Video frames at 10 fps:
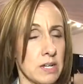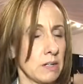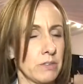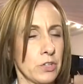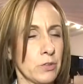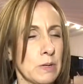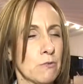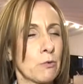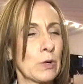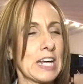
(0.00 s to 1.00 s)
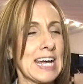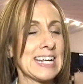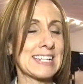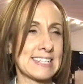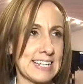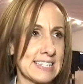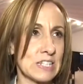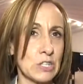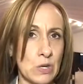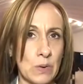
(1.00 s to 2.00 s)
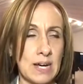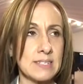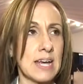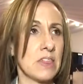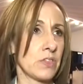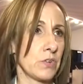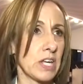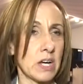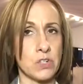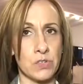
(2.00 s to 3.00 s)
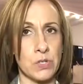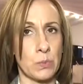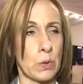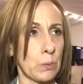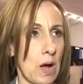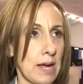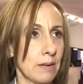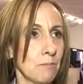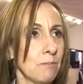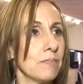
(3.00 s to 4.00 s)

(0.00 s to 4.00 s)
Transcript: uh, or excuse me, 48 states in the U.S. and 30 countries worldwide.